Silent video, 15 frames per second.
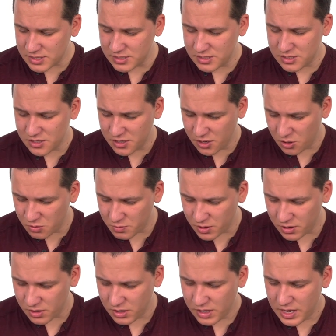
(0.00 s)
to
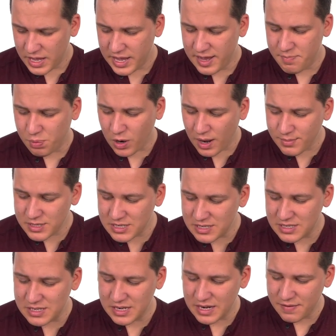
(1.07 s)
Gomer. He
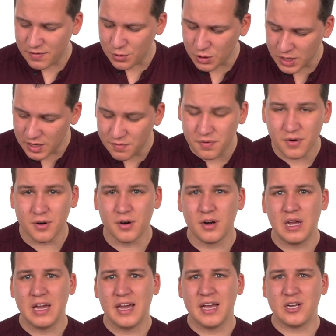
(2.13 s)
promises to never leave her
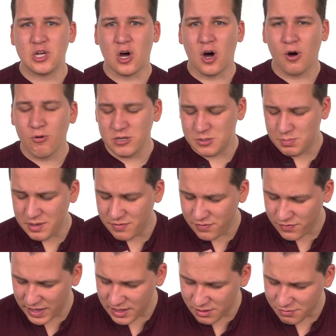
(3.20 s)
and to always be
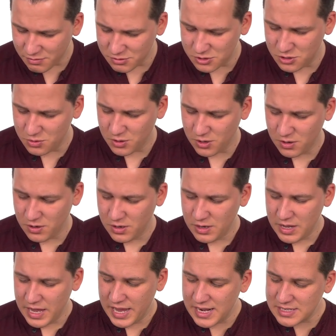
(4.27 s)
faithful to her.
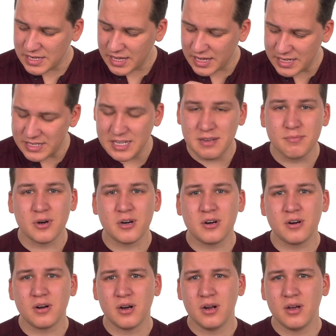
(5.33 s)
He doesn't condemn
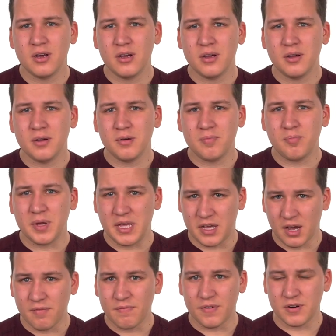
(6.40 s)
her, but he
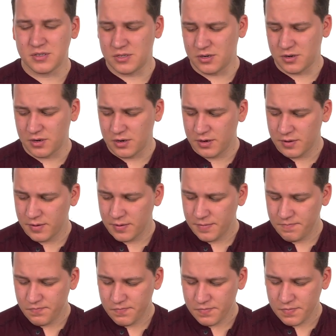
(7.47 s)
comforts her.
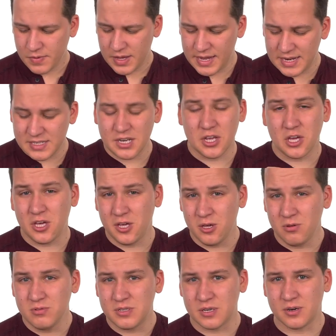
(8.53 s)
He doesn't
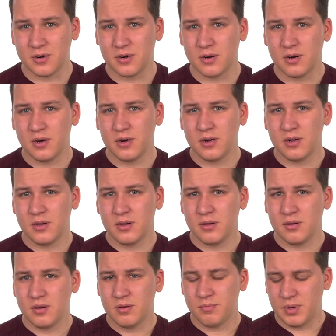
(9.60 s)
accuse her,
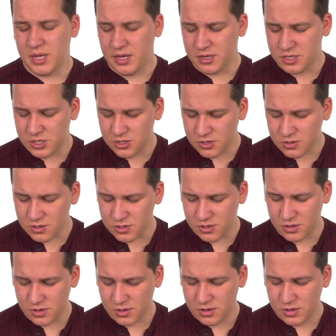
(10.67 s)
but he assures her.